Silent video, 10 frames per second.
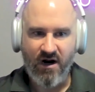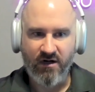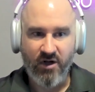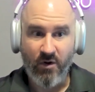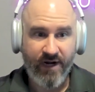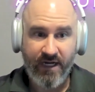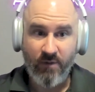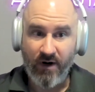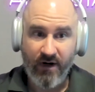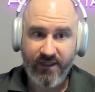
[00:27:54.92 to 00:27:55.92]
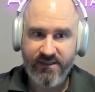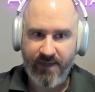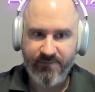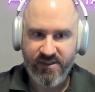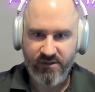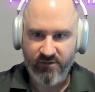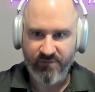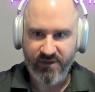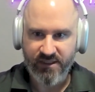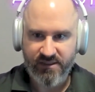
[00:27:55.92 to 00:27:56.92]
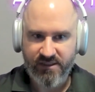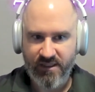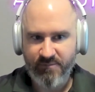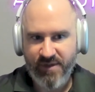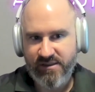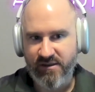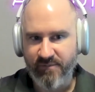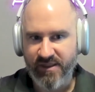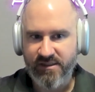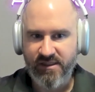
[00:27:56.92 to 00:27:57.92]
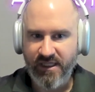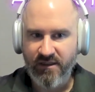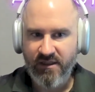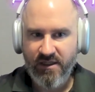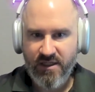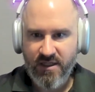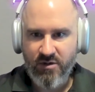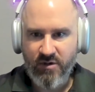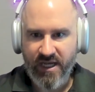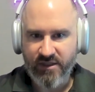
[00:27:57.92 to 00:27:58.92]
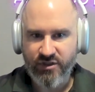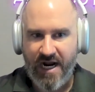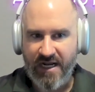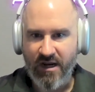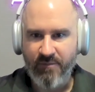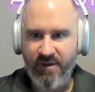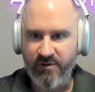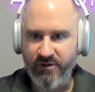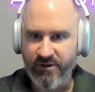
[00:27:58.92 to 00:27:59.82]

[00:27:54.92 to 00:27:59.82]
are going anywhere anytime soon, because that basically means that you can't track how people are